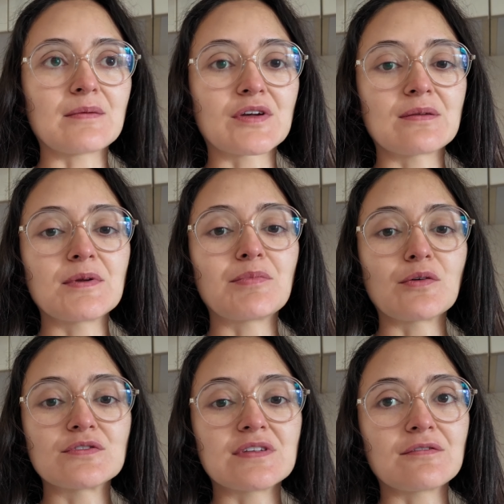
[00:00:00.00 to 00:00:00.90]
I'm gonna be
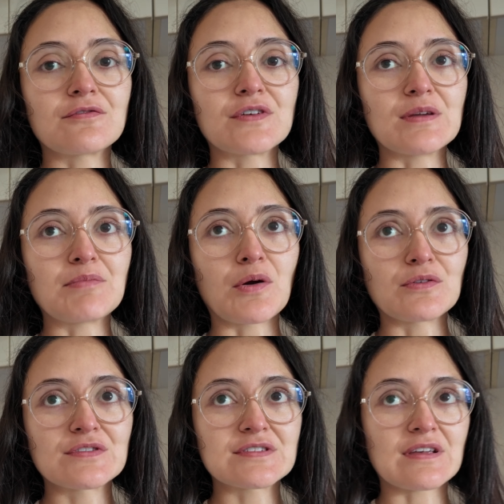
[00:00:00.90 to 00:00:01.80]
posting free
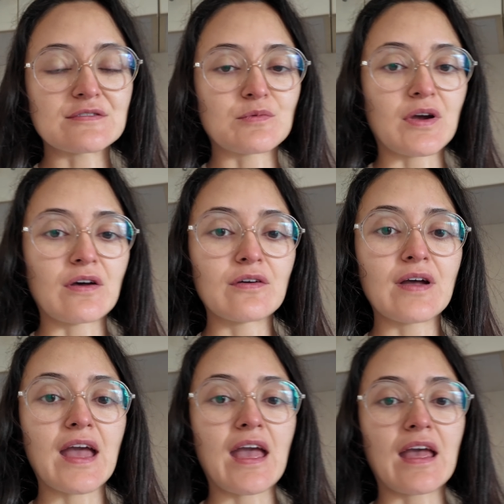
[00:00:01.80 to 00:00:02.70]
posts as
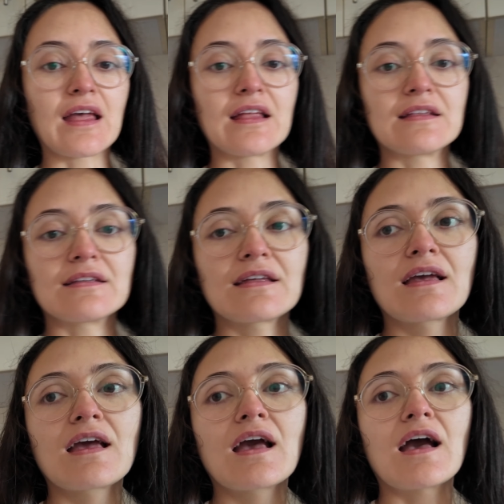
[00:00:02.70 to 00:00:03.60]
well and
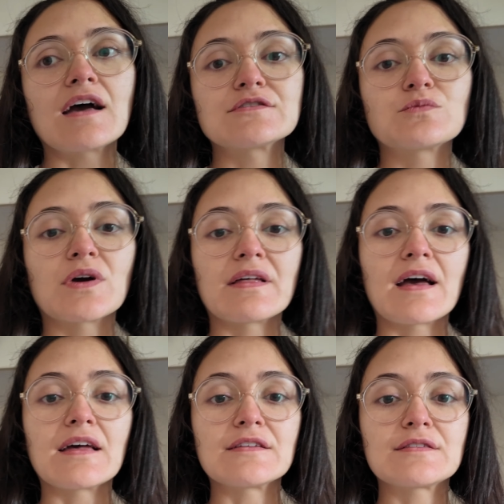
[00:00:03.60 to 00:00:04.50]
as well
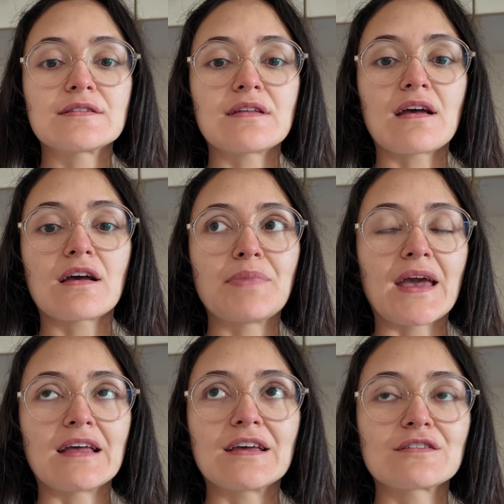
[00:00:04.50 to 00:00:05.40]
as
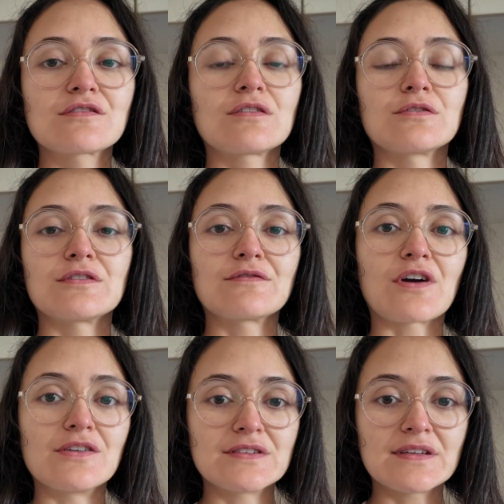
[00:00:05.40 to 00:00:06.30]
paid exclusive
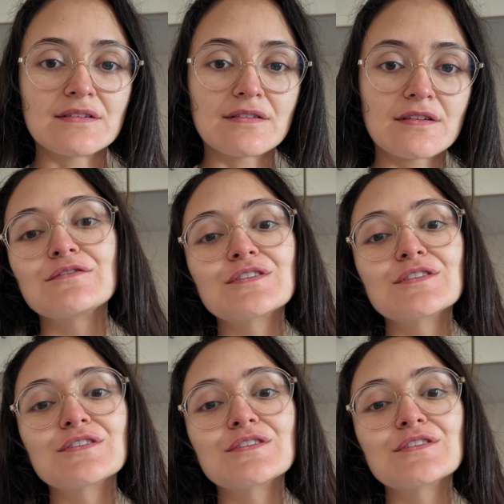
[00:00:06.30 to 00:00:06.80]
content.